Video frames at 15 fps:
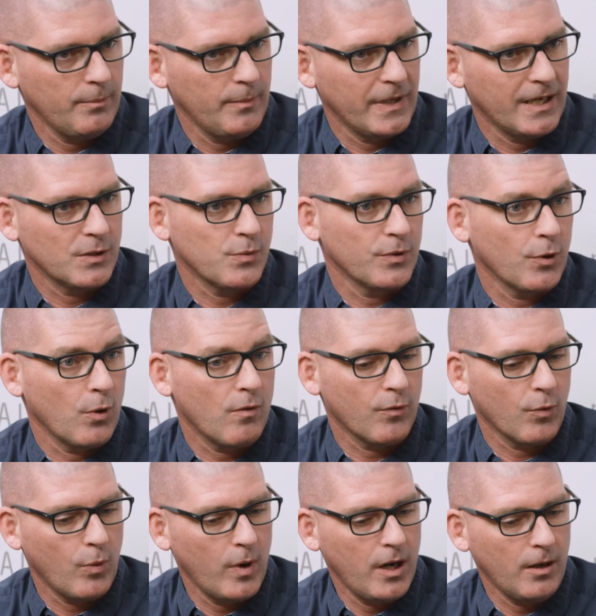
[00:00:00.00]
Because when they're
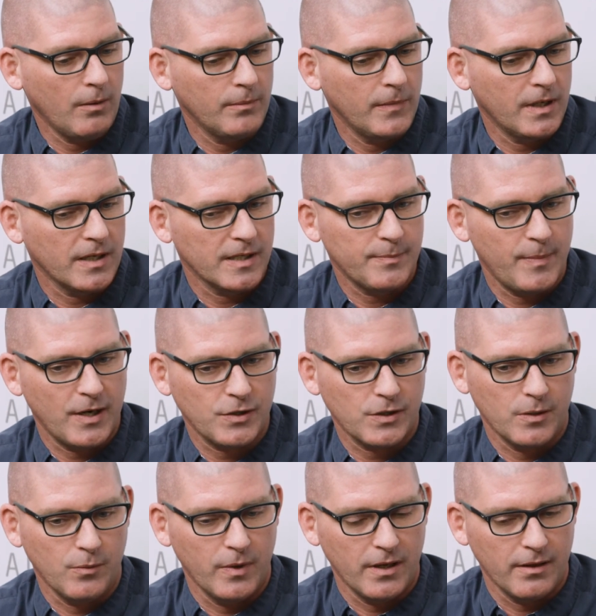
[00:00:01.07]
overwhelmed, especially
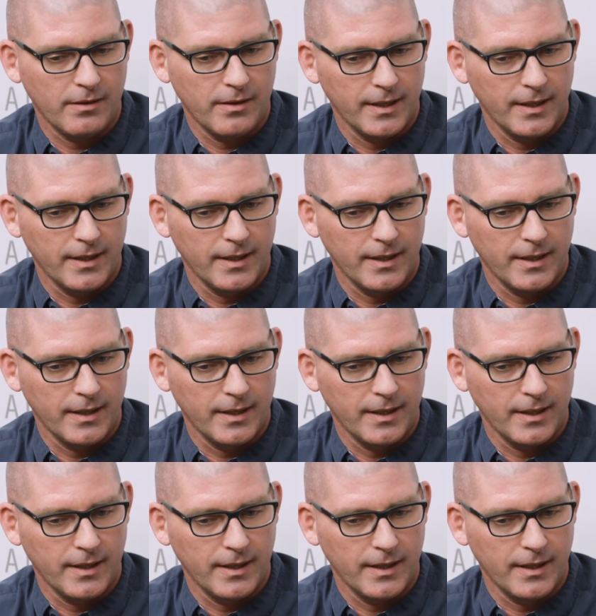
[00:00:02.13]
with